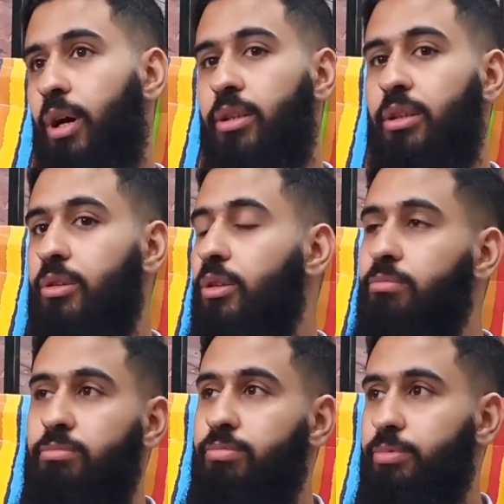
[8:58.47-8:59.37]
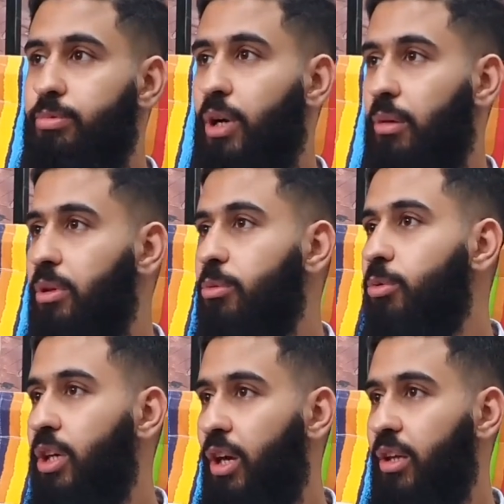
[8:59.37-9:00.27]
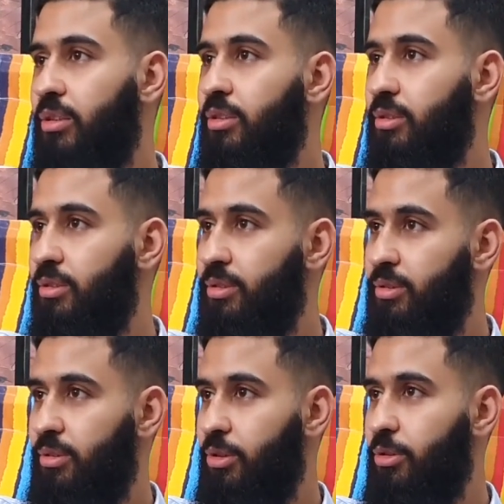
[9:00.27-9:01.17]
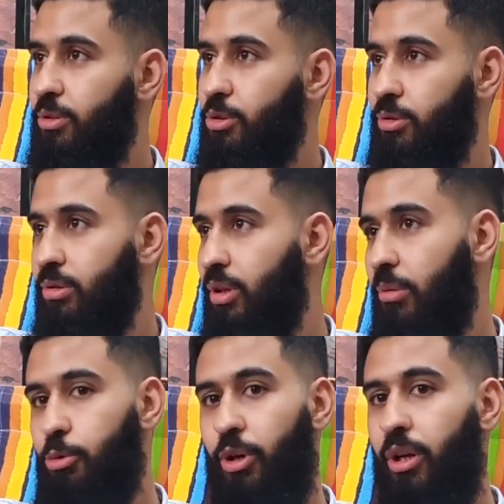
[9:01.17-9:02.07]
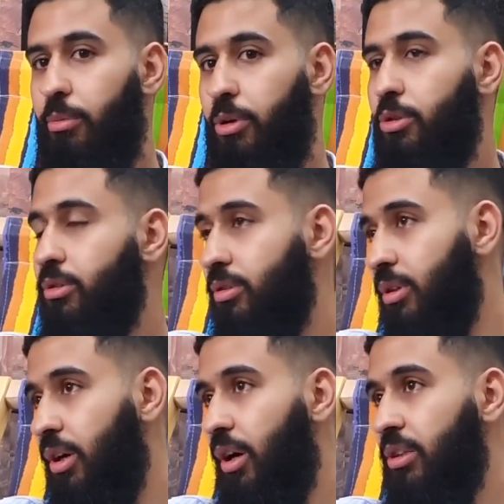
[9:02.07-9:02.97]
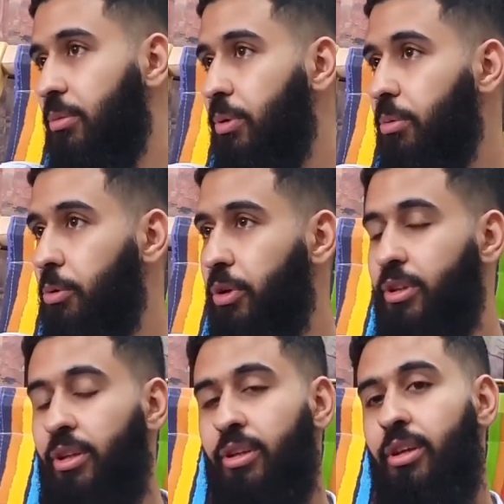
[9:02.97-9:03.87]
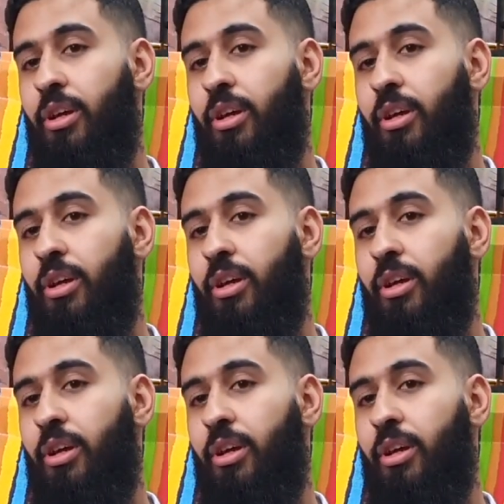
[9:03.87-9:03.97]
I said, I mean, we can't, you know, you should come quickly because there are other people waiting.